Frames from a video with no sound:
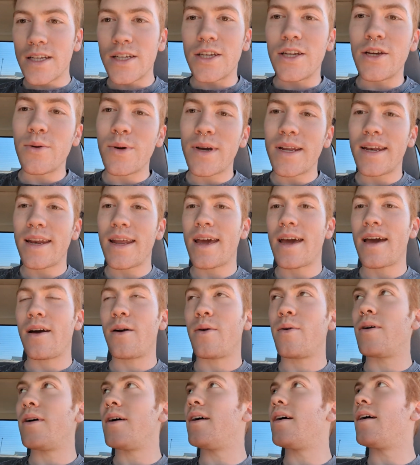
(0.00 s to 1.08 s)
do it
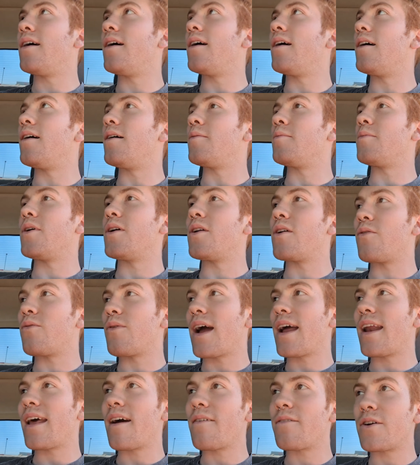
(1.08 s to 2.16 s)
now.
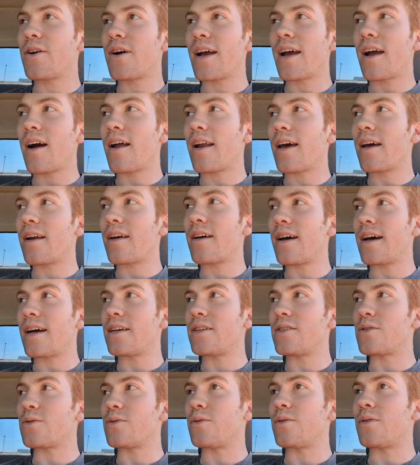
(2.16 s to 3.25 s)
Right after I got out of high
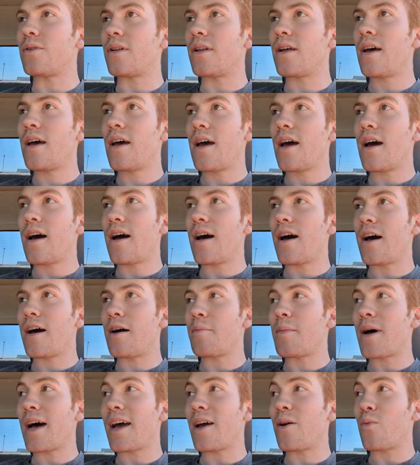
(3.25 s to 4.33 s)
school,
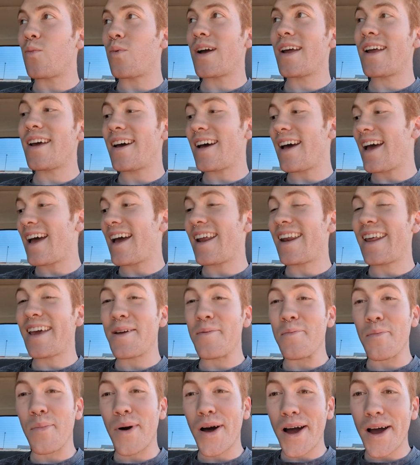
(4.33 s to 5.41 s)
I went ahead
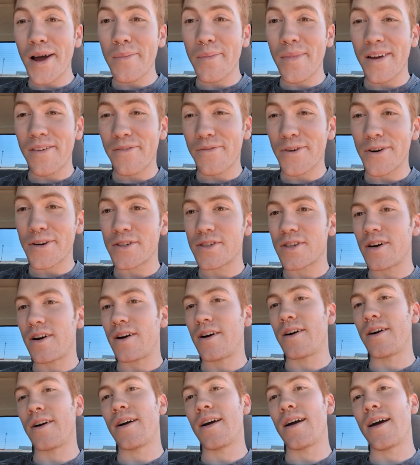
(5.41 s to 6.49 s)
and bought my first
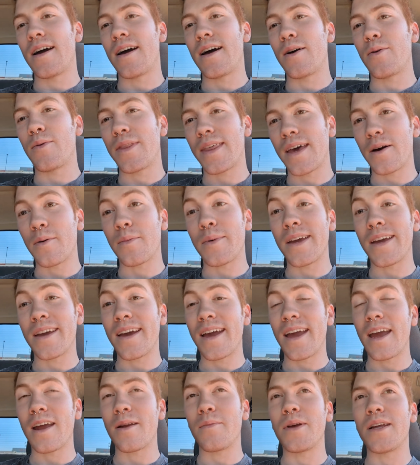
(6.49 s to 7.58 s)
car without being a
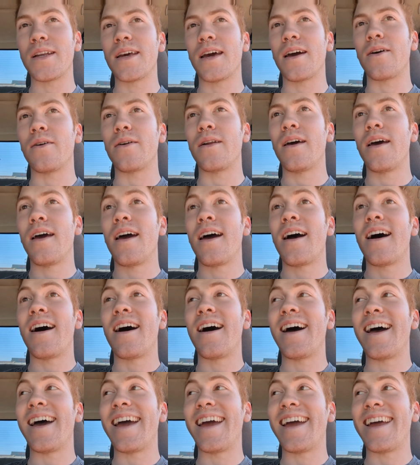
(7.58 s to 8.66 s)
hand-me-down,
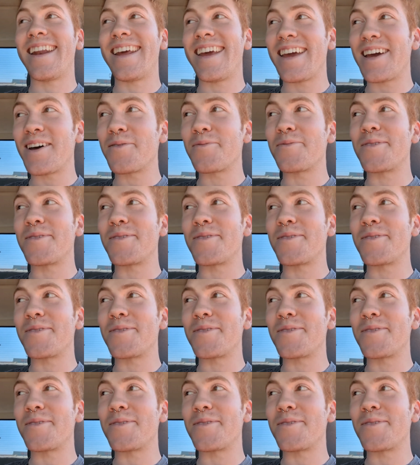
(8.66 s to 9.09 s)
and it